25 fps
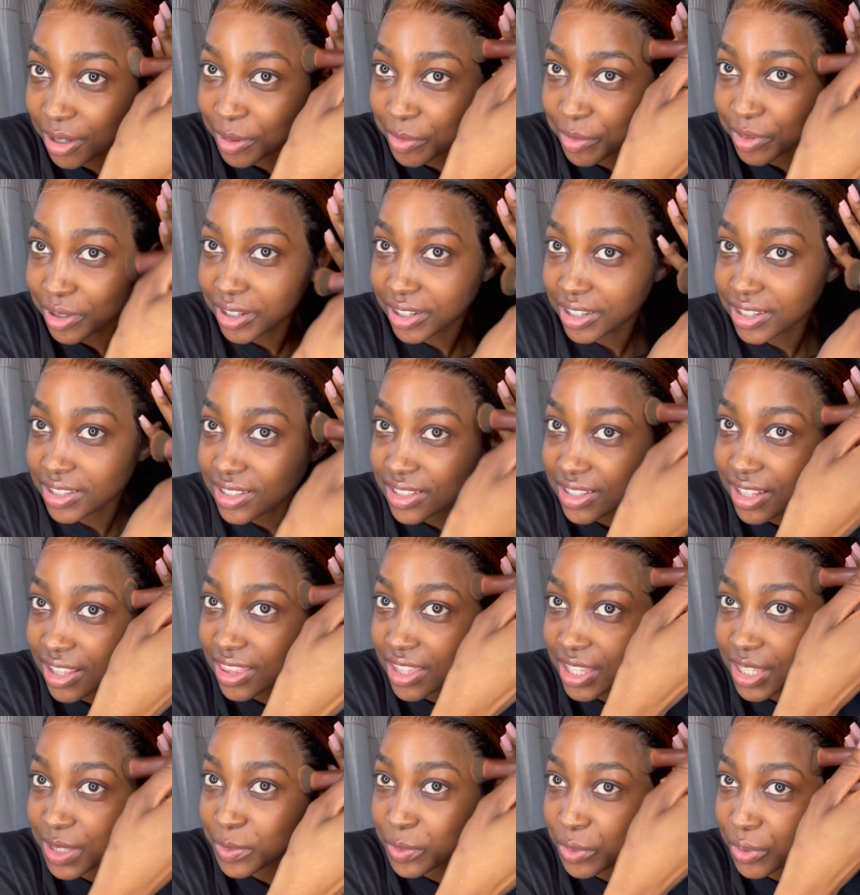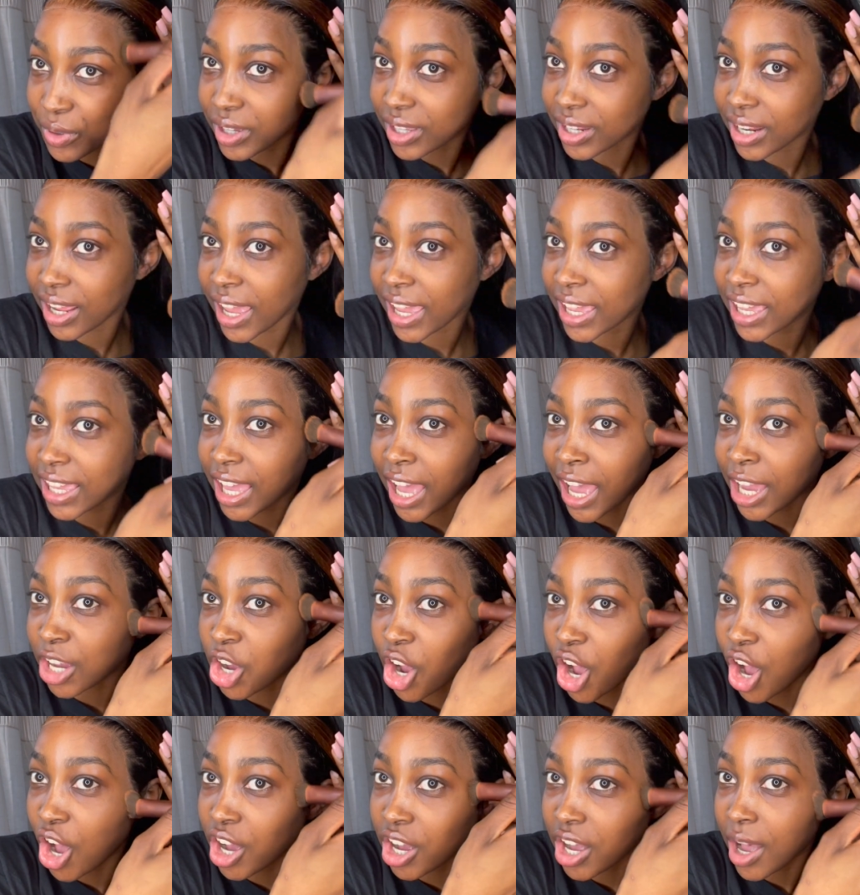Because at this point, I
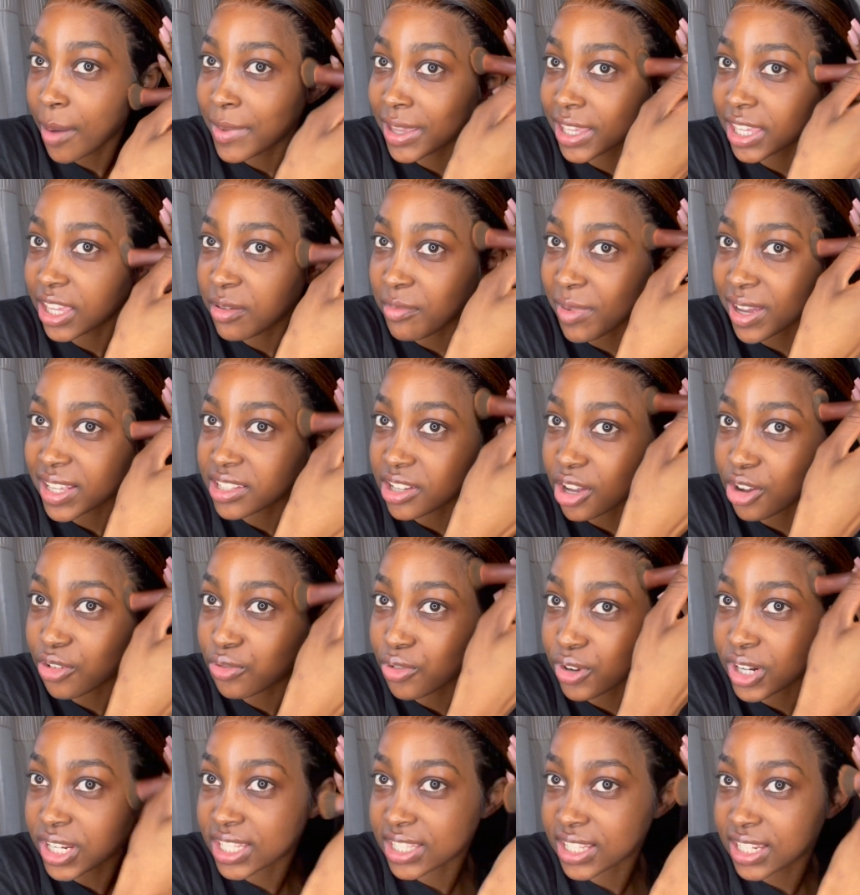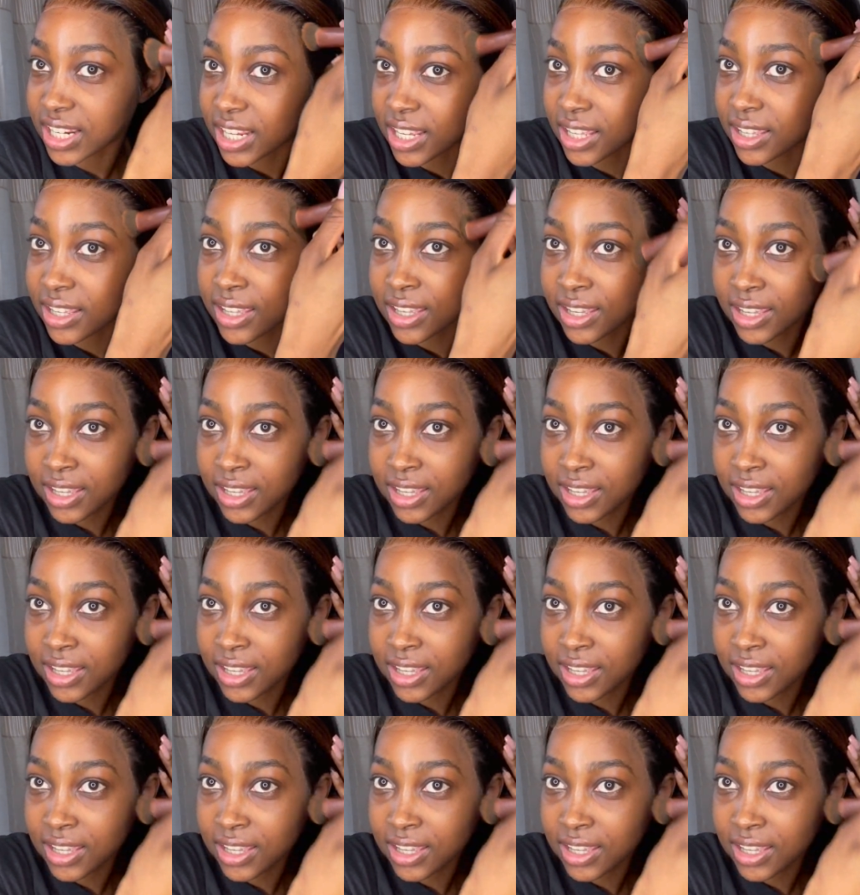can't come and kill myself, honestly.